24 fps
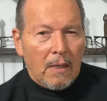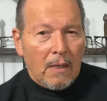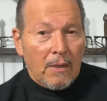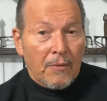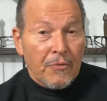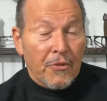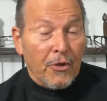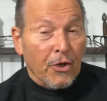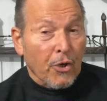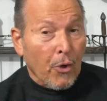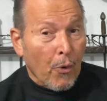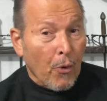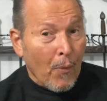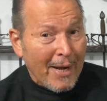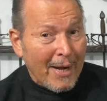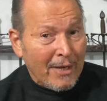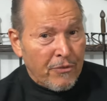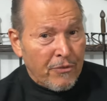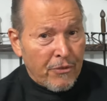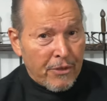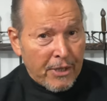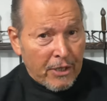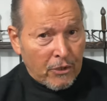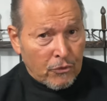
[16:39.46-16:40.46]
The correct
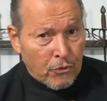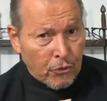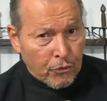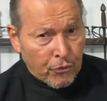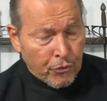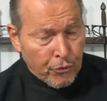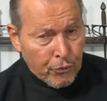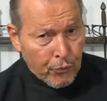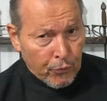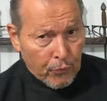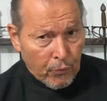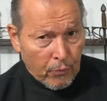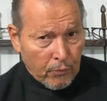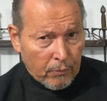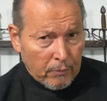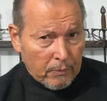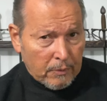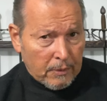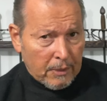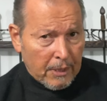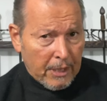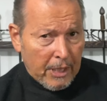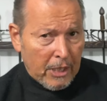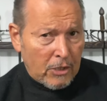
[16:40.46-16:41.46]
thing to do
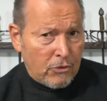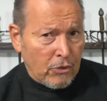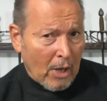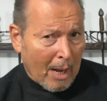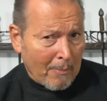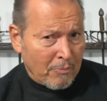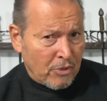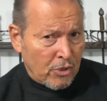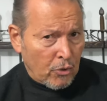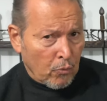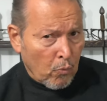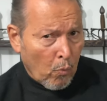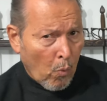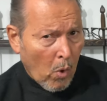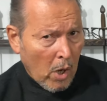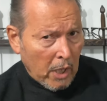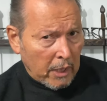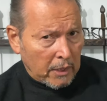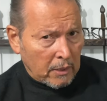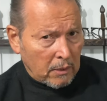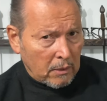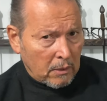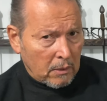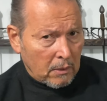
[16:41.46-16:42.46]
is option one.
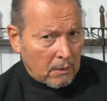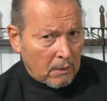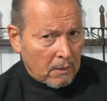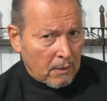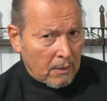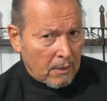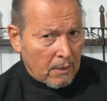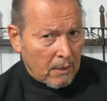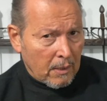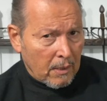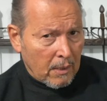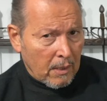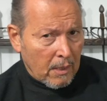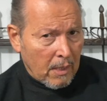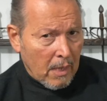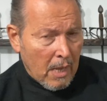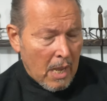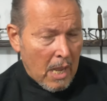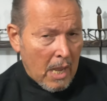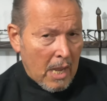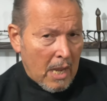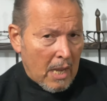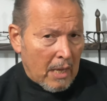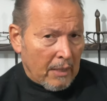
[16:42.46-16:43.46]

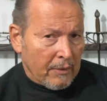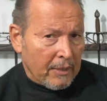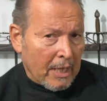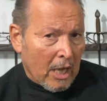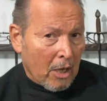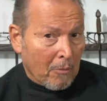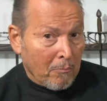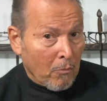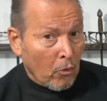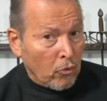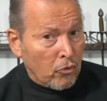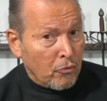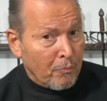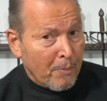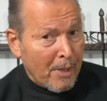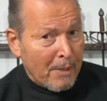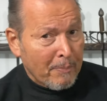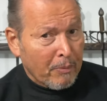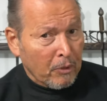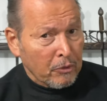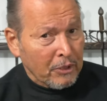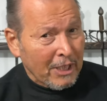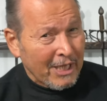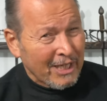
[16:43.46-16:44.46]
Now, most
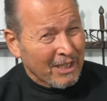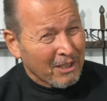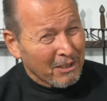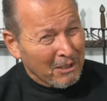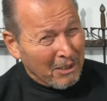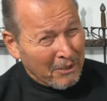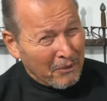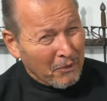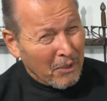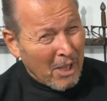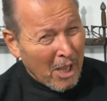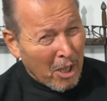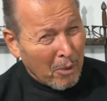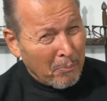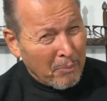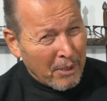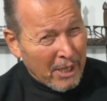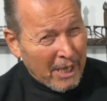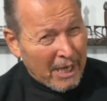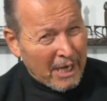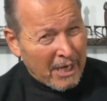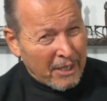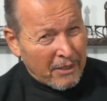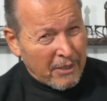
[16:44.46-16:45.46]
people need a little help
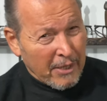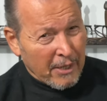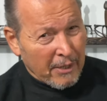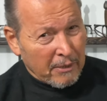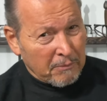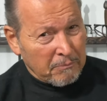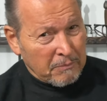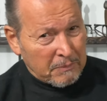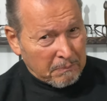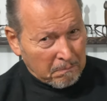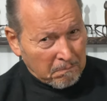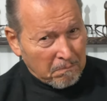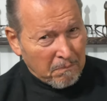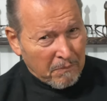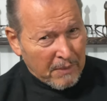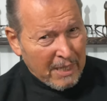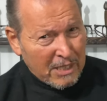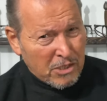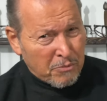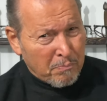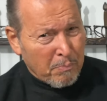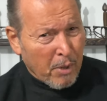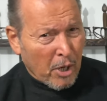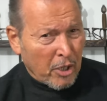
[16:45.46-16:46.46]
getting there, and
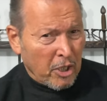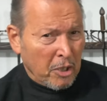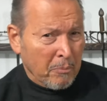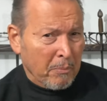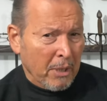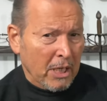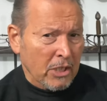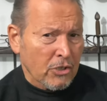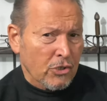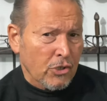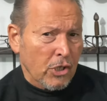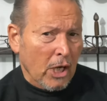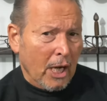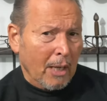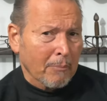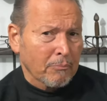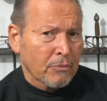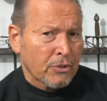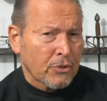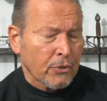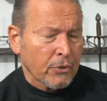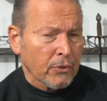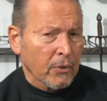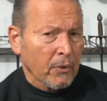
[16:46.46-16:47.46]
that's part of my job
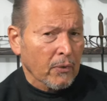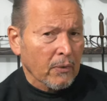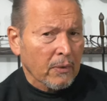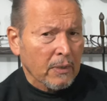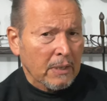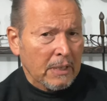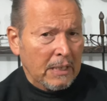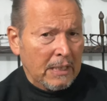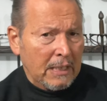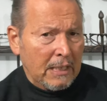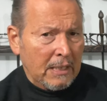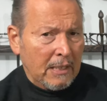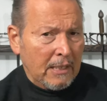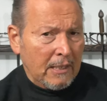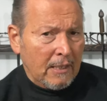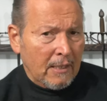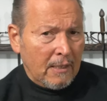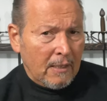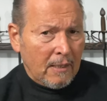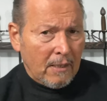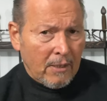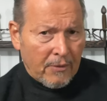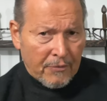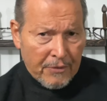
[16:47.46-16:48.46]
too.
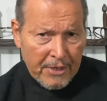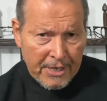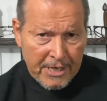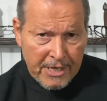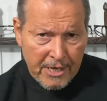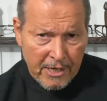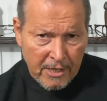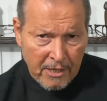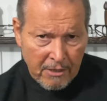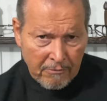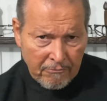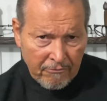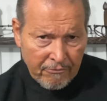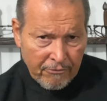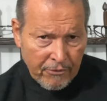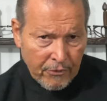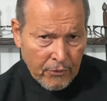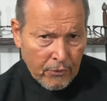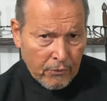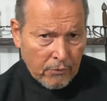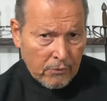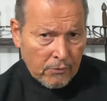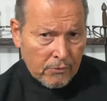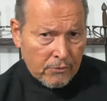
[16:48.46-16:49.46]
They get
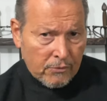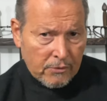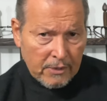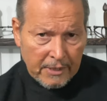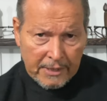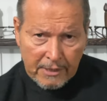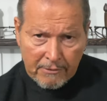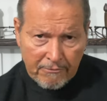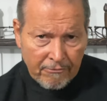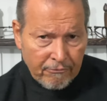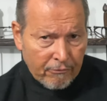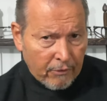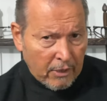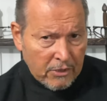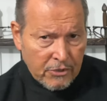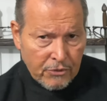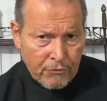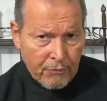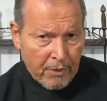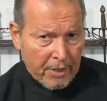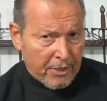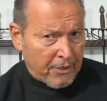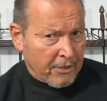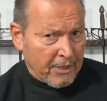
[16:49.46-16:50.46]
confused, they get
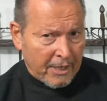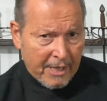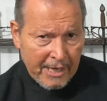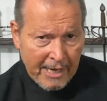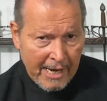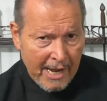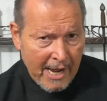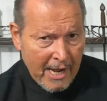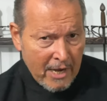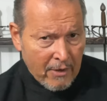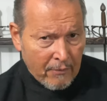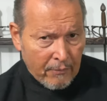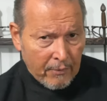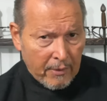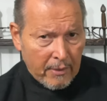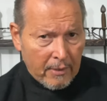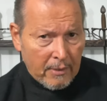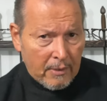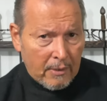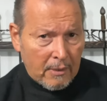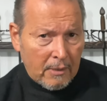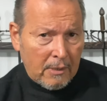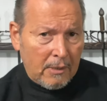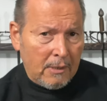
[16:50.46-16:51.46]
frustrated, they get angry,
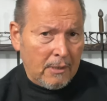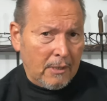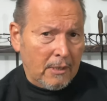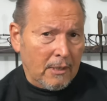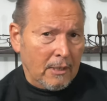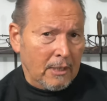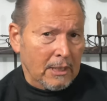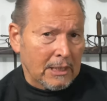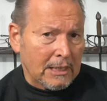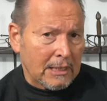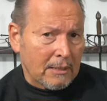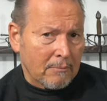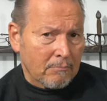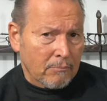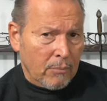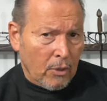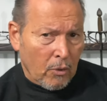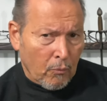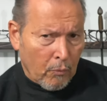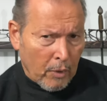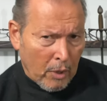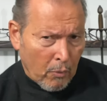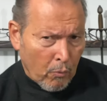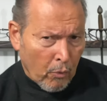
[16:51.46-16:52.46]
but
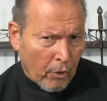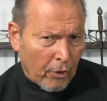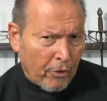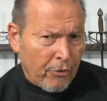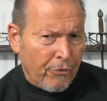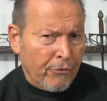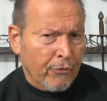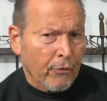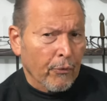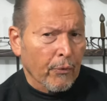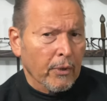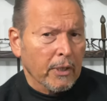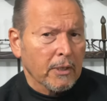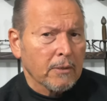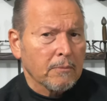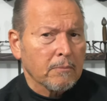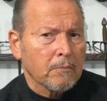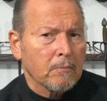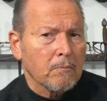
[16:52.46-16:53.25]
we work through it.